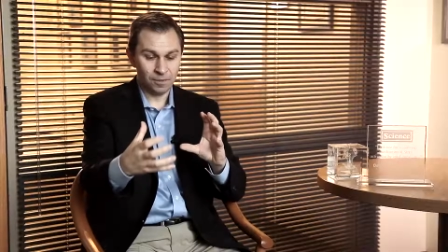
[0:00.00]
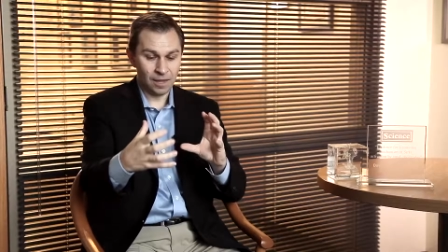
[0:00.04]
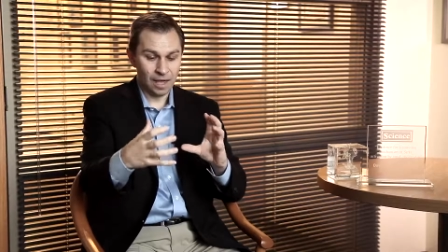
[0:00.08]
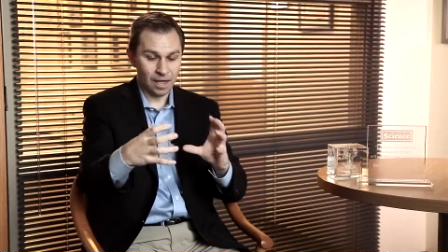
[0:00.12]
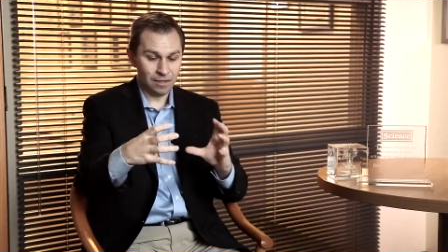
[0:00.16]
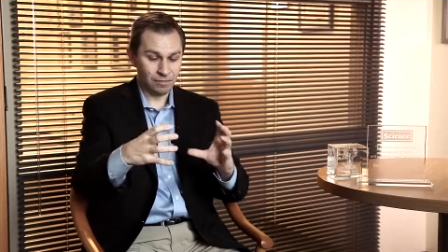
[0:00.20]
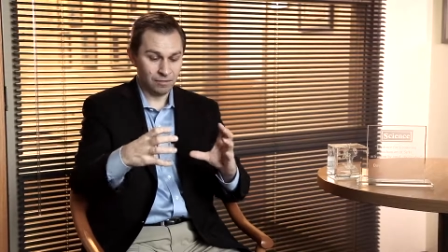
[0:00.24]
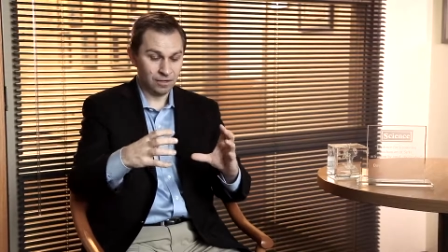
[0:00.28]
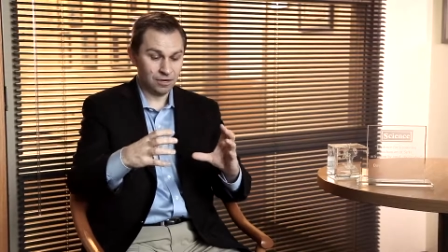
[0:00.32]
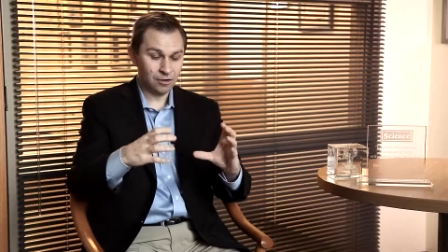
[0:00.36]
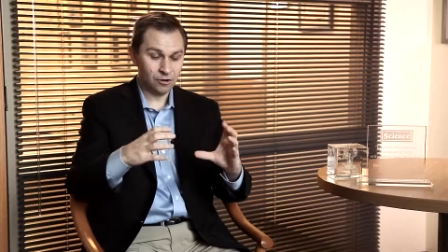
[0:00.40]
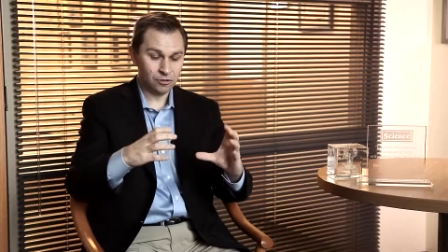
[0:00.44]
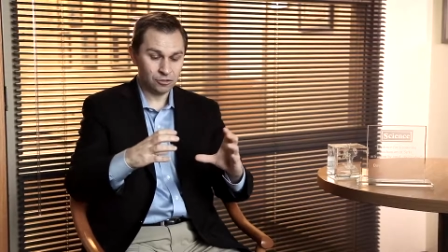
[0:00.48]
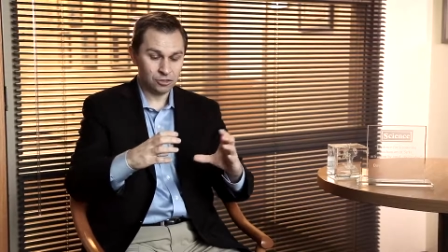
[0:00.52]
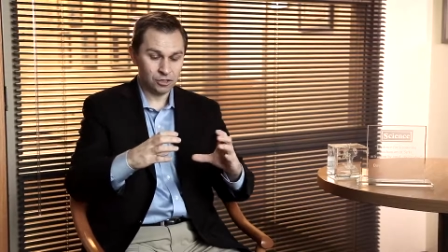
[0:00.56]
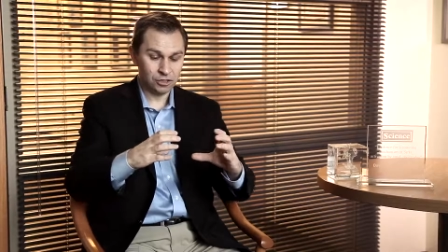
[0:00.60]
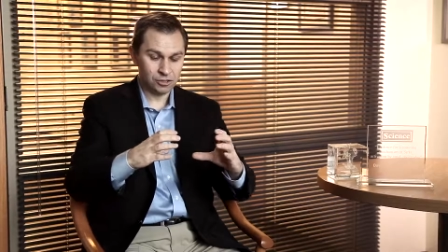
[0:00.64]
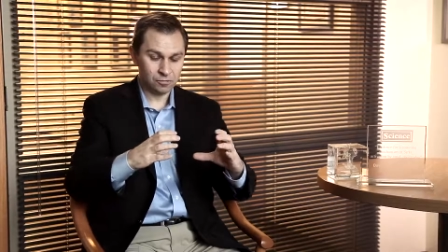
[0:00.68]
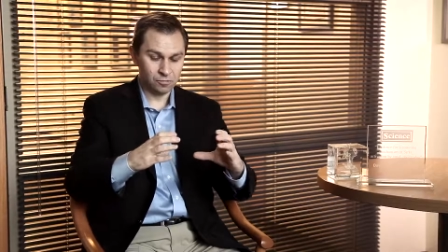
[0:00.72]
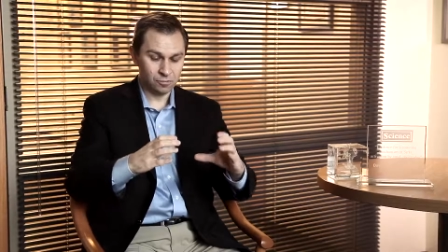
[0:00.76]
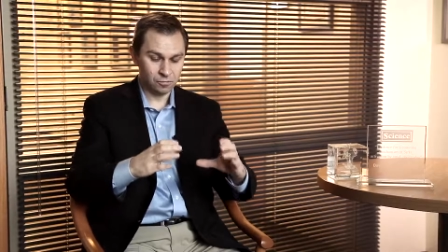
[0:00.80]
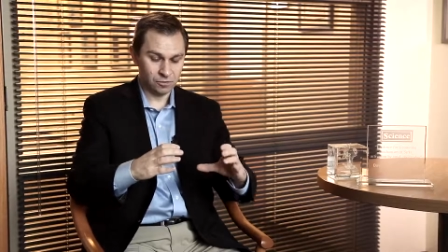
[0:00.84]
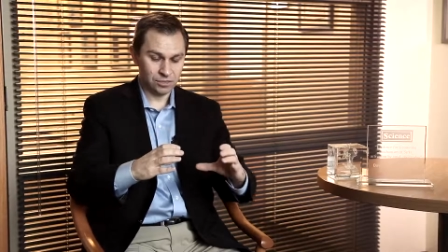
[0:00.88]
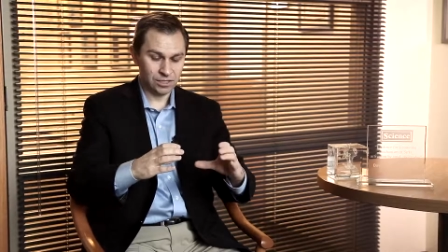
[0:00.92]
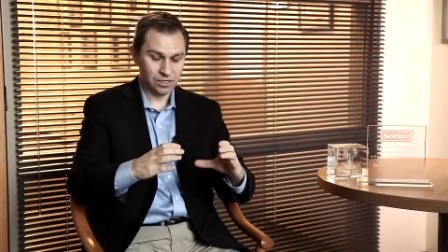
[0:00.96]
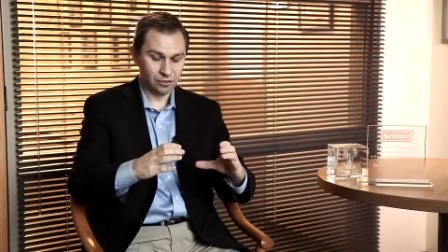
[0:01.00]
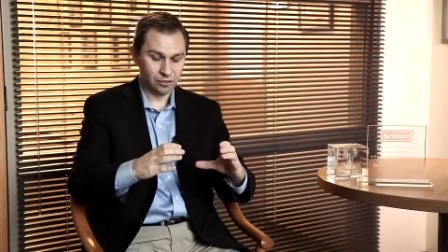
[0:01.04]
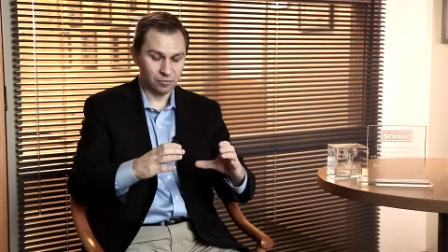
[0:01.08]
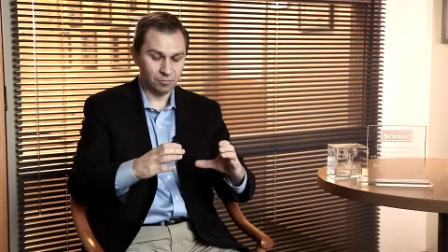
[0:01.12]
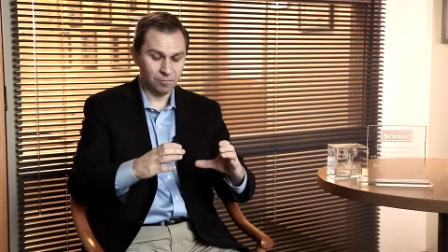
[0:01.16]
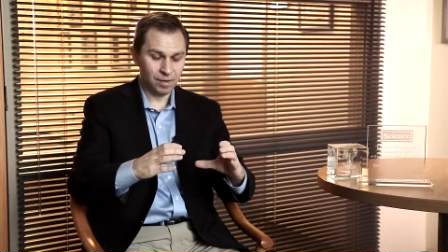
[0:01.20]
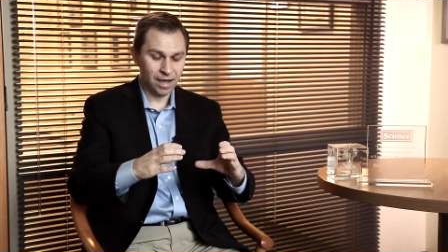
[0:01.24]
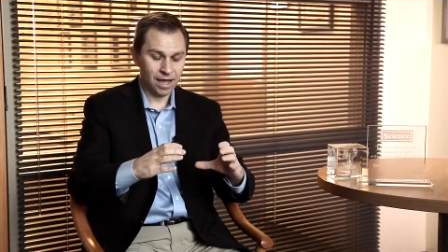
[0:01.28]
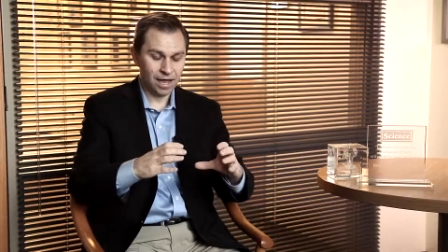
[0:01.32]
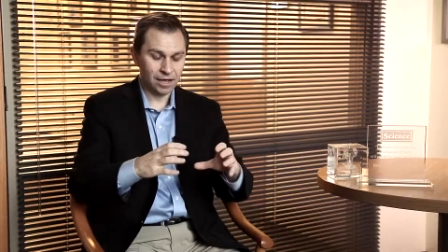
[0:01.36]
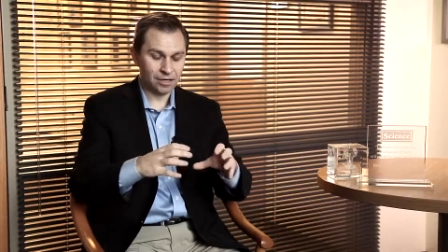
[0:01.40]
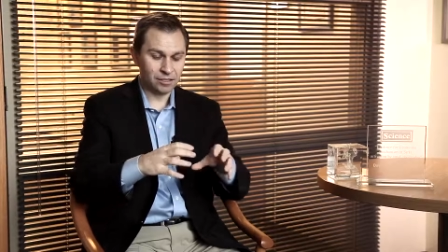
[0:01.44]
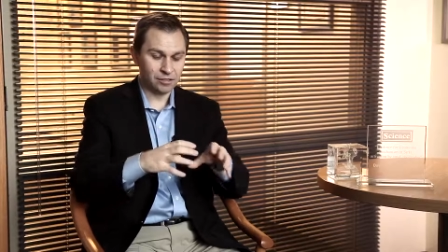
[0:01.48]
and they're not just single
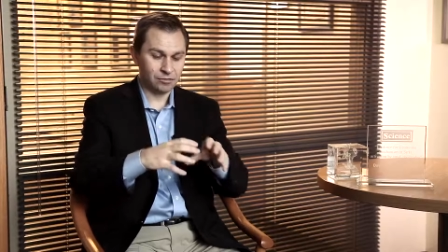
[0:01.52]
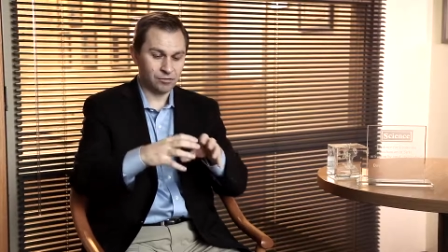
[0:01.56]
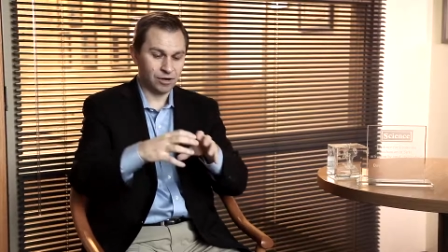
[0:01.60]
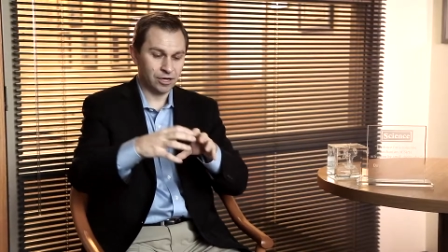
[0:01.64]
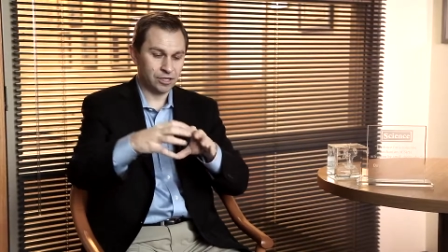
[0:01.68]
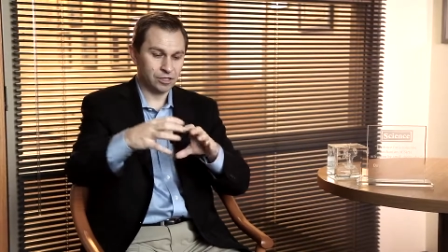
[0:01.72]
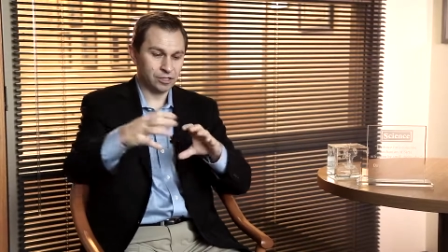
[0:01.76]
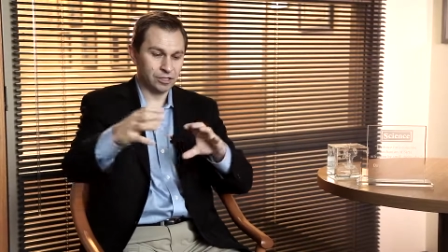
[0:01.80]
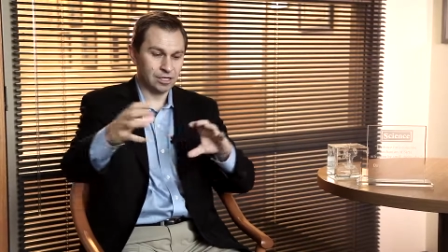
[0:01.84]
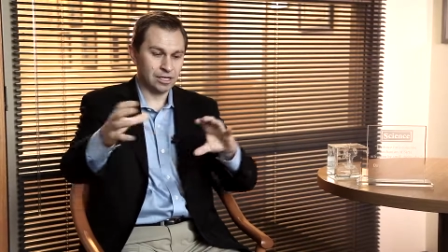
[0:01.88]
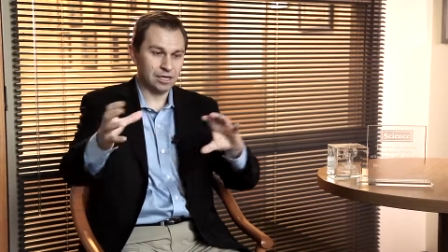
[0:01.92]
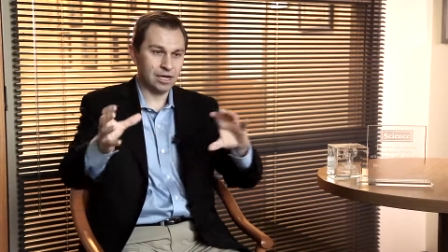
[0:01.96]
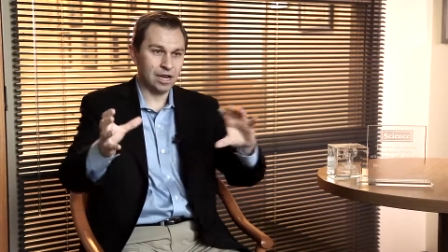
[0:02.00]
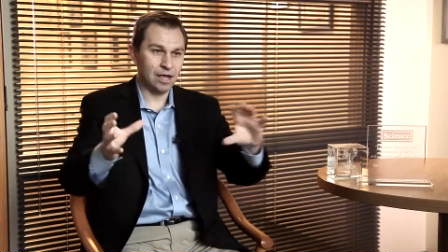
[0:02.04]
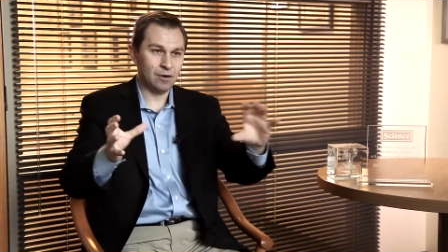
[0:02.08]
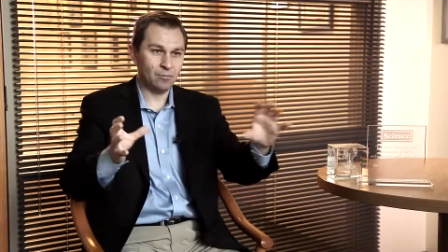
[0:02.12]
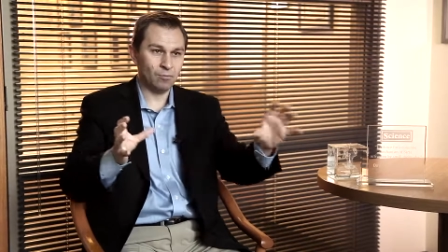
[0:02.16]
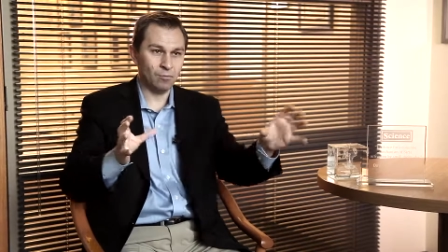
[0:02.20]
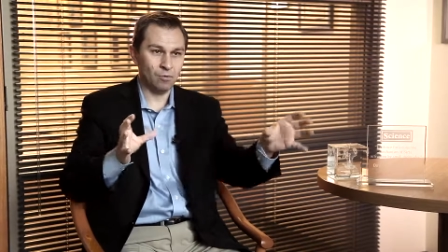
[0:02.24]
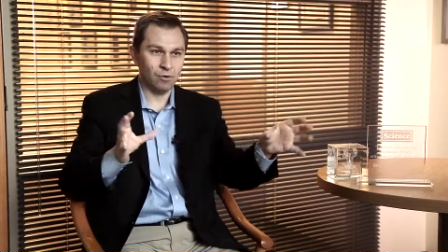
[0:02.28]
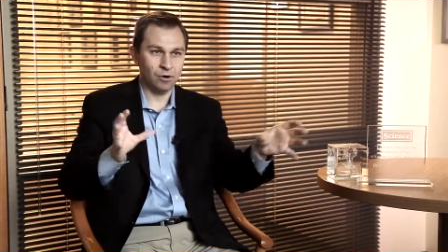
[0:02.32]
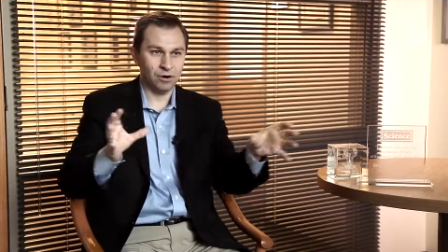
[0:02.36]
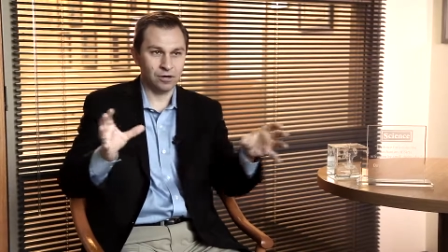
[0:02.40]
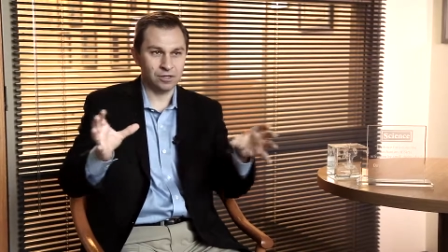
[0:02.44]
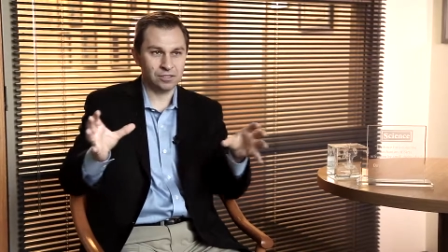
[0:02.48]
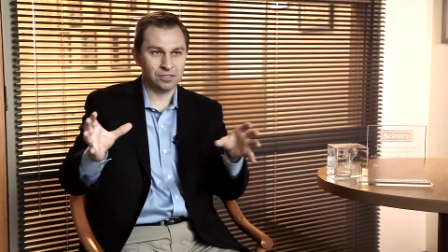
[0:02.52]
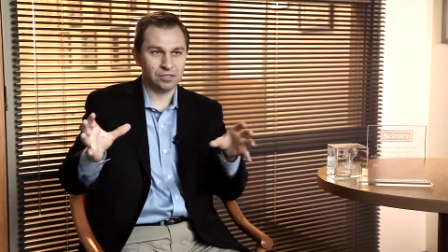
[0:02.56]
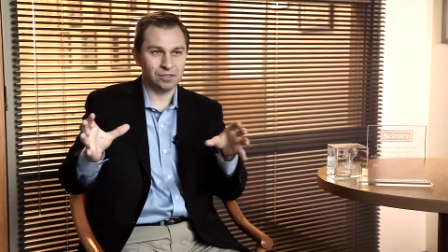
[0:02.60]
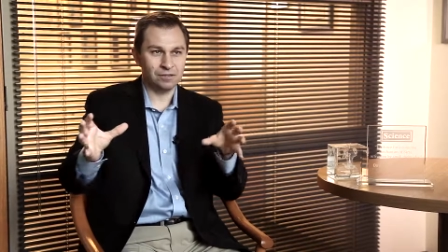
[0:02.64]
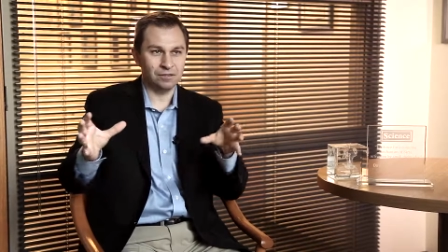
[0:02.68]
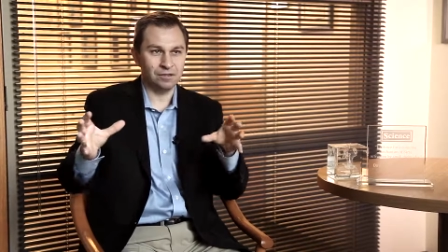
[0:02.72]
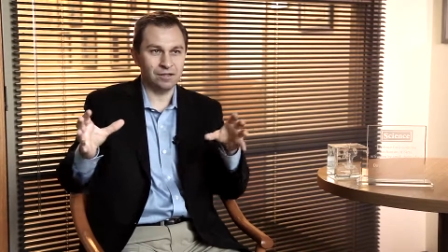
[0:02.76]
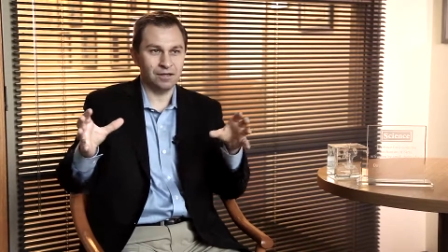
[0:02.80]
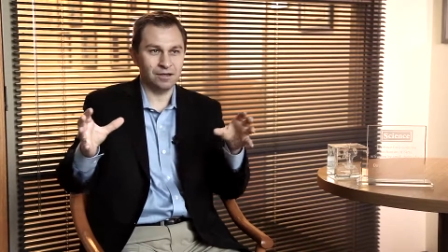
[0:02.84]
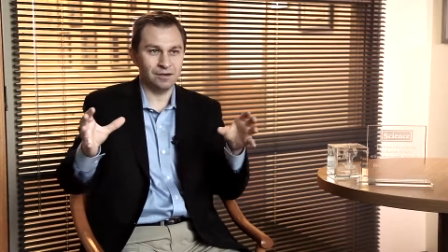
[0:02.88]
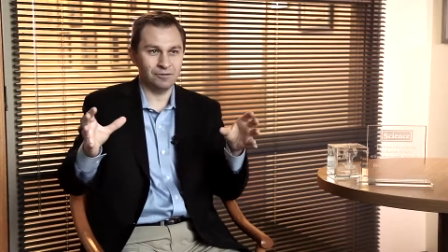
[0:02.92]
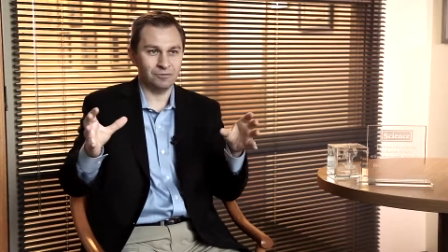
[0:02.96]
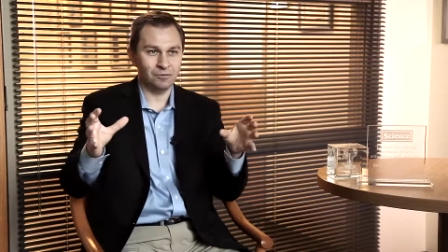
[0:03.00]
bags, they're actually networks in there.